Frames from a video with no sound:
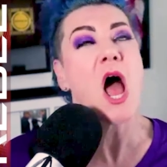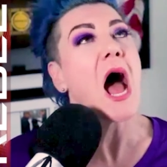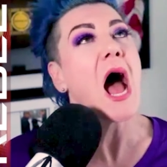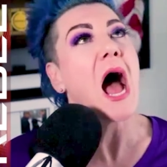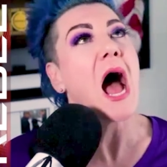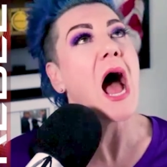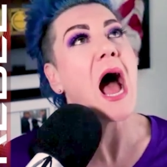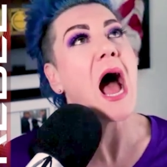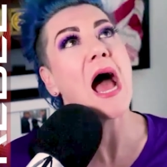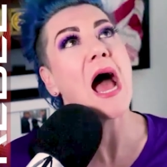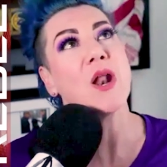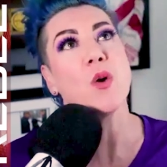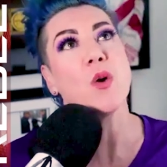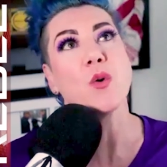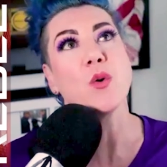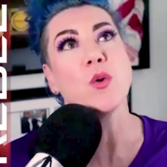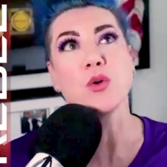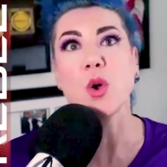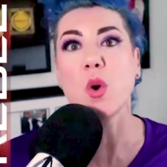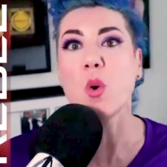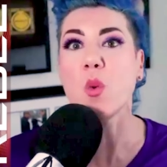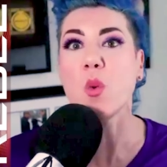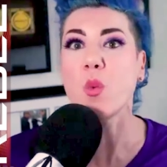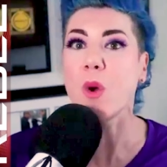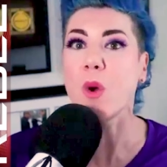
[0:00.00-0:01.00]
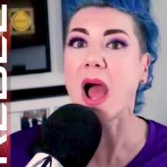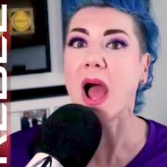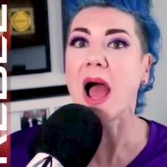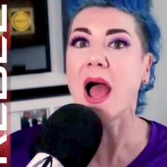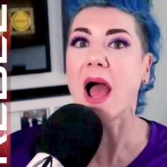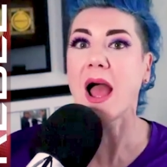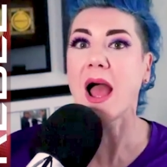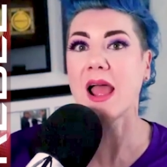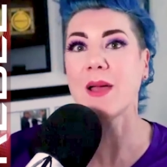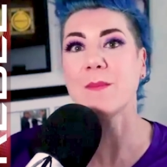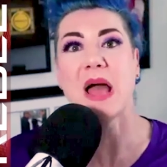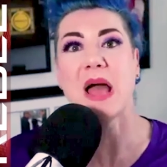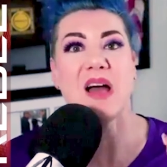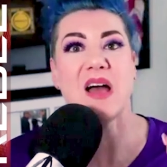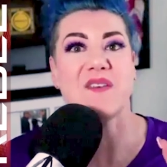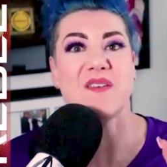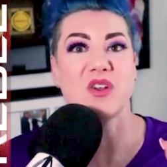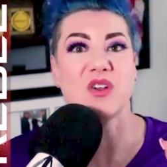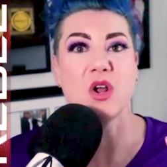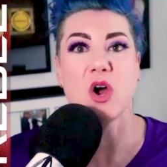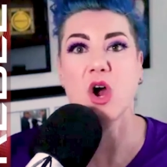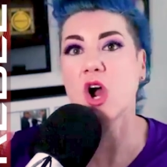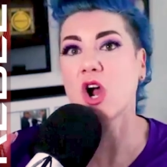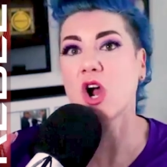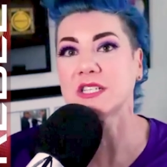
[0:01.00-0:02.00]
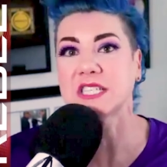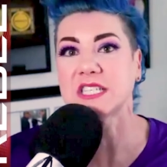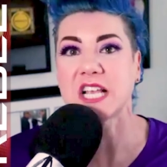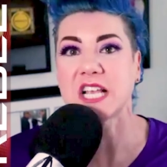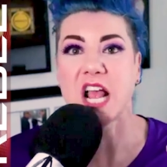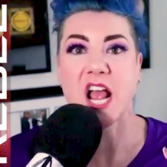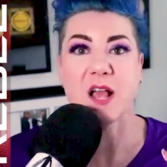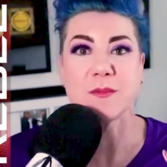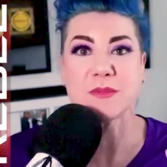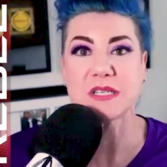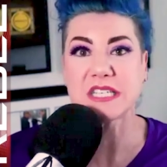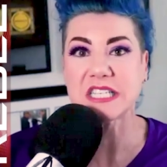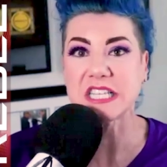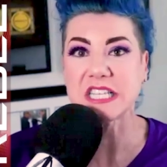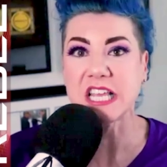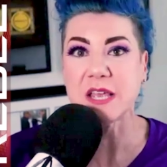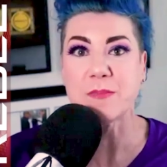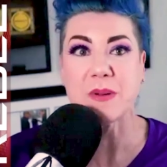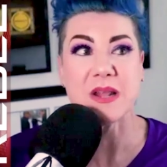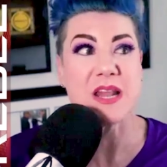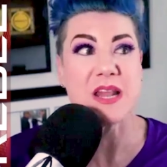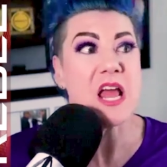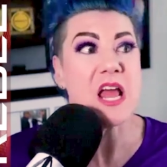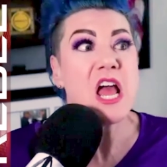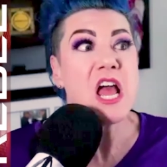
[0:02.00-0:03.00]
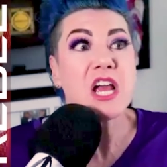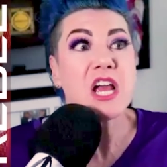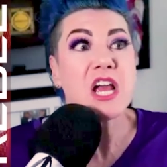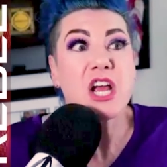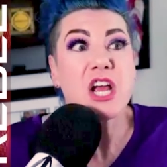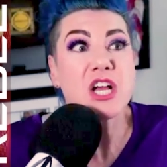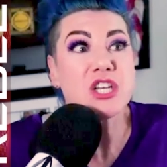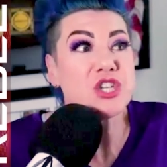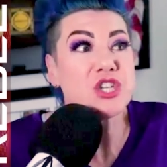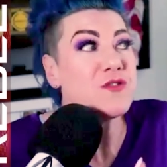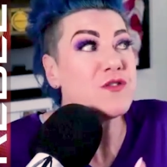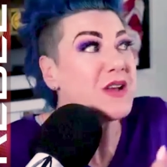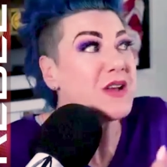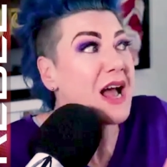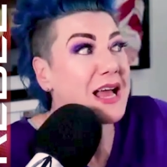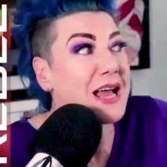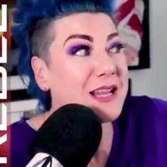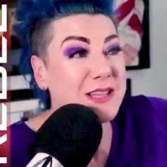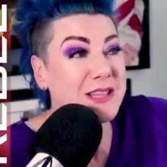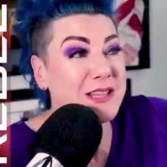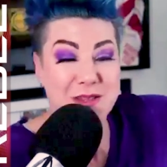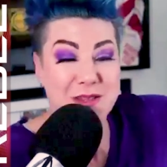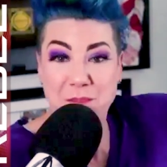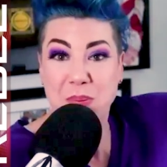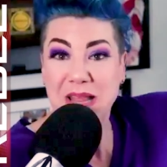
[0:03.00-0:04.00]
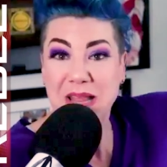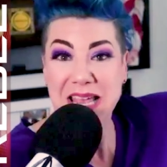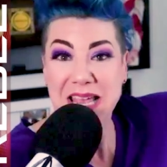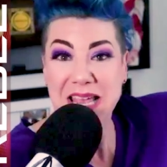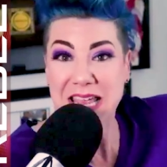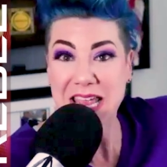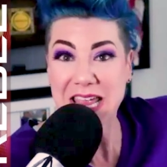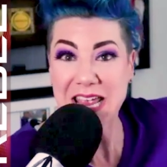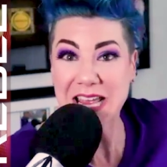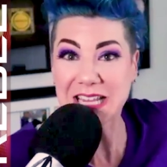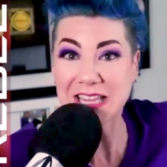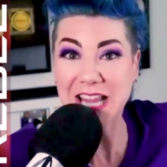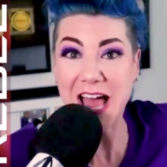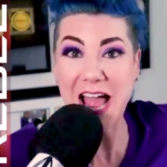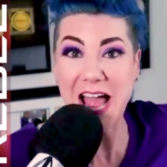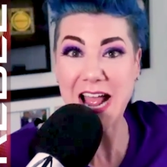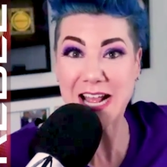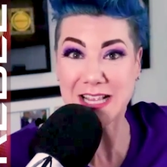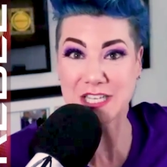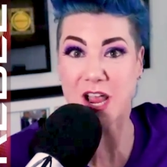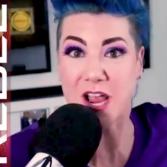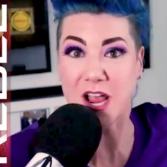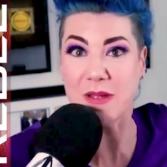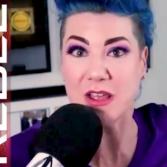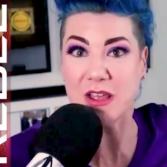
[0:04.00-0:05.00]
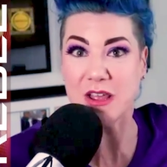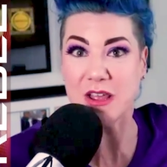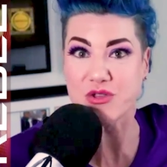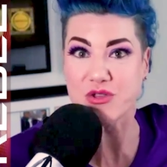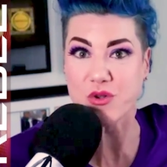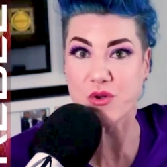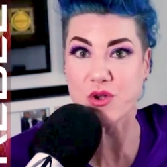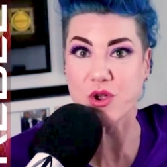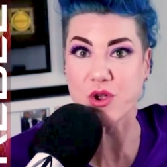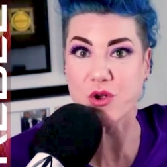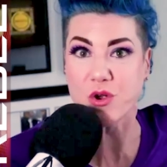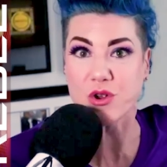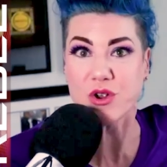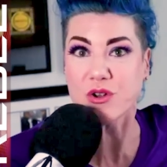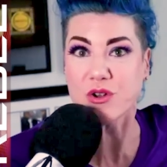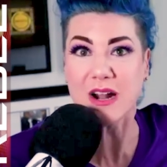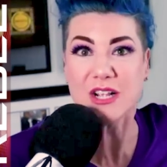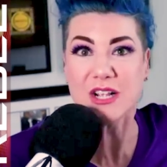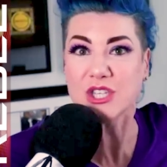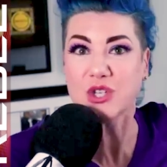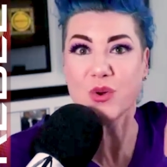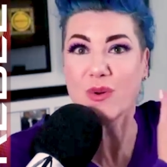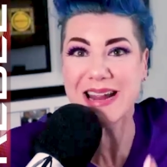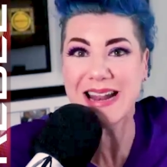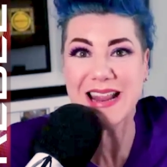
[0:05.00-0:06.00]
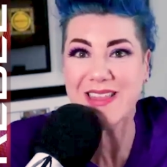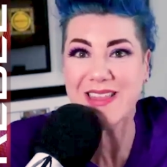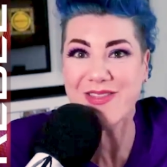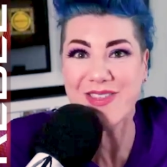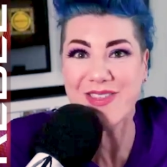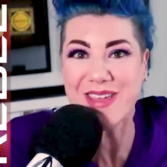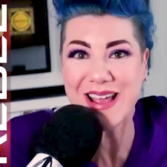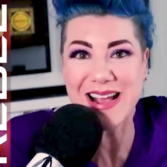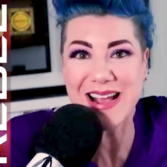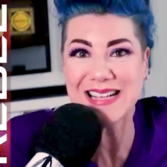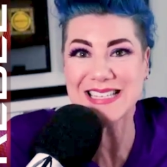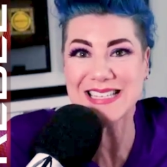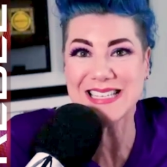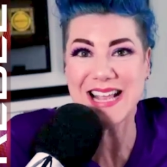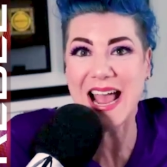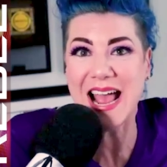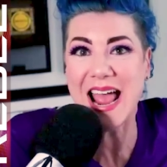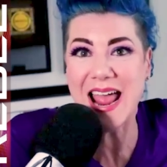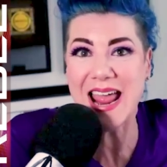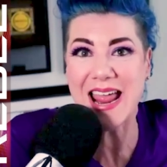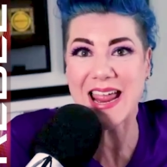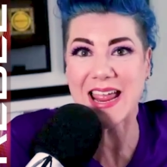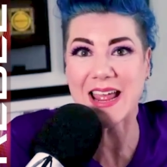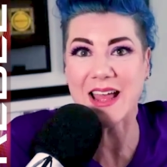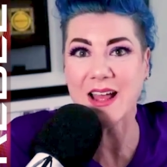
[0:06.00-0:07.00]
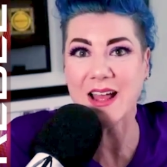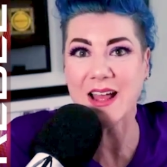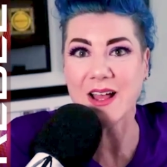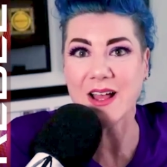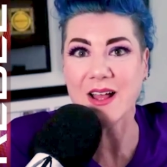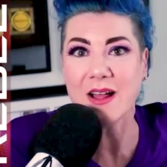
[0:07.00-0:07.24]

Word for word: I don't know why I'm having a hard time sleeping because you've got blinking lights coming through your, you're not doing anything I say.